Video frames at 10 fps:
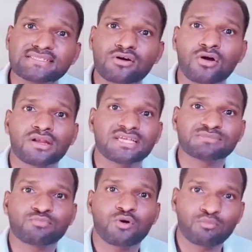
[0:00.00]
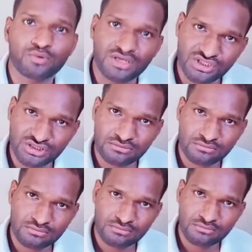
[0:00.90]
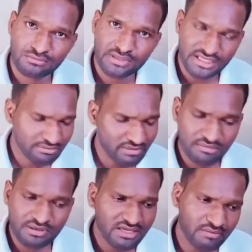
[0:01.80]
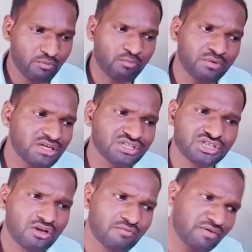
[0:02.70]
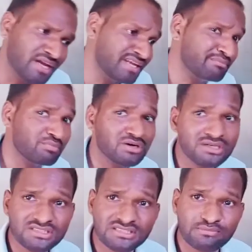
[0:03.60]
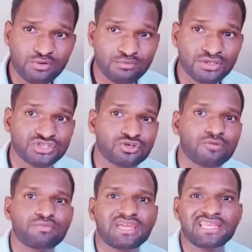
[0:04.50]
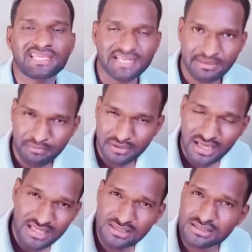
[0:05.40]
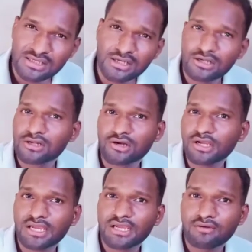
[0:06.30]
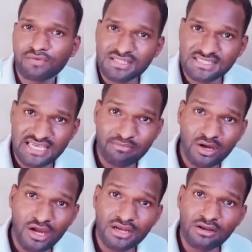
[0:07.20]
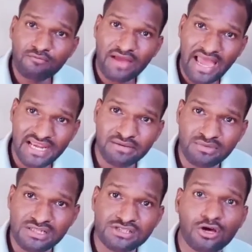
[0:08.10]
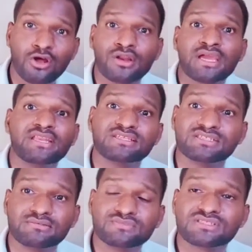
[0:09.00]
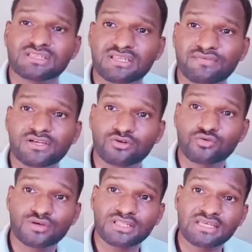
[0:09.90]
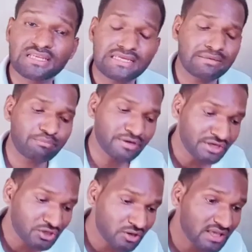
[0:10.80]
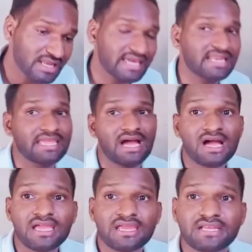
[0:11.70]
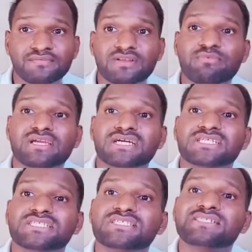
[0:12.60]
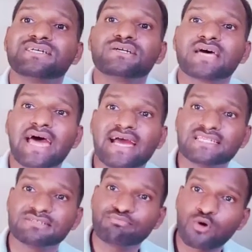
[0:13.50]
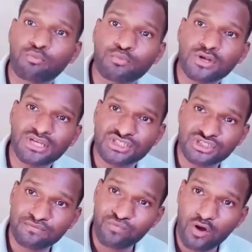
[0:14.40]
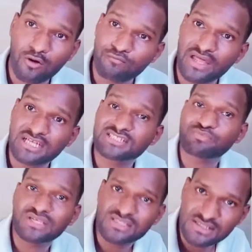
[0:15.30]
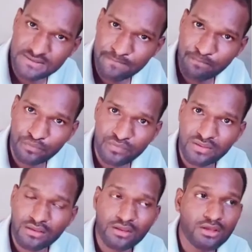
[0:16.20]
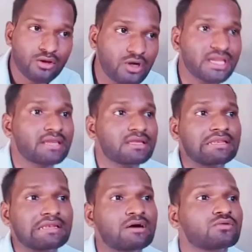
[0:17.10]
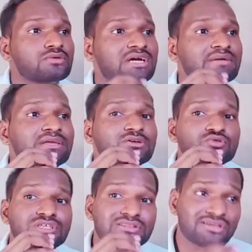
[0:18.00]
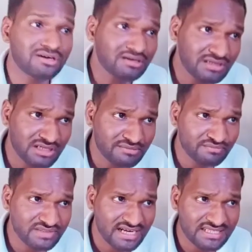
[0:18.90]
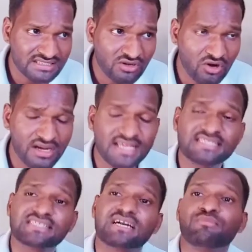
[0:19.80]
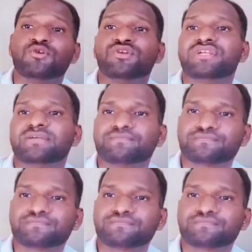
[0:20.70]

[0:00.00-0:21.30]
called as population. It may be population of any birds, population of any reptiles. Okay, when same kind of animals or organisms living together in particular area, it will be considered as a population of that species. Okay, now coming to the third term, that is called as community.